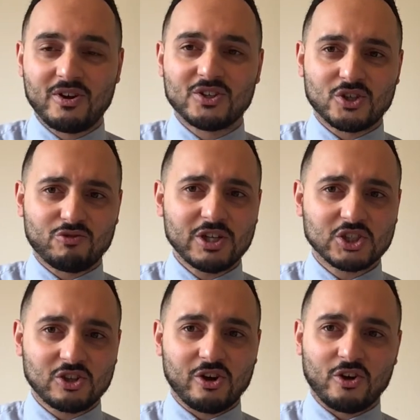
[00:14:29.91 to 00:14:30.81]
So Rish
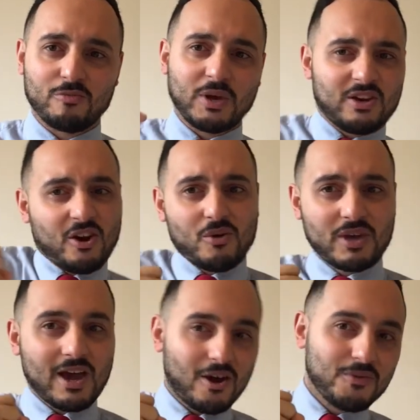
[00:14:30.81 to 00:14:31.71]
started off being, oh
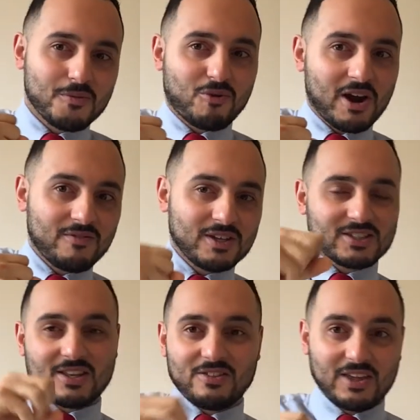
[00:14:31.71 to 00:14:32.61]
yeah, I'm the bravest,
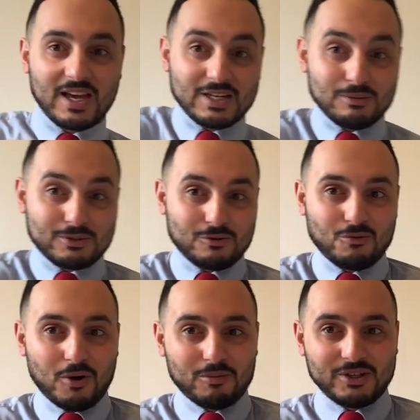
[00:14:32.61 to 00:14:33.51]
and at the end he was all
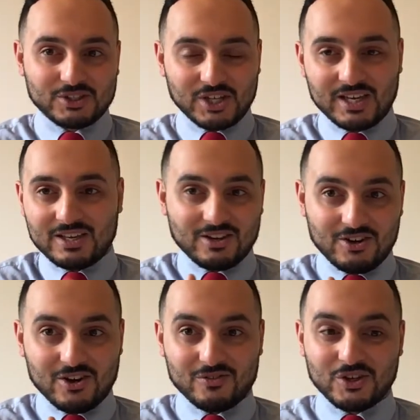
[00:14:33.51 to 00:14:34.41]
wobbly and shaky and
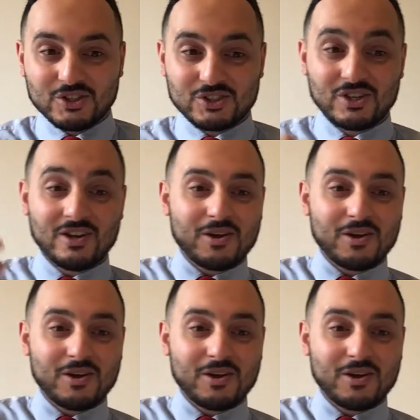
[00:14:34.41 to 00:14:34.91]
nervous.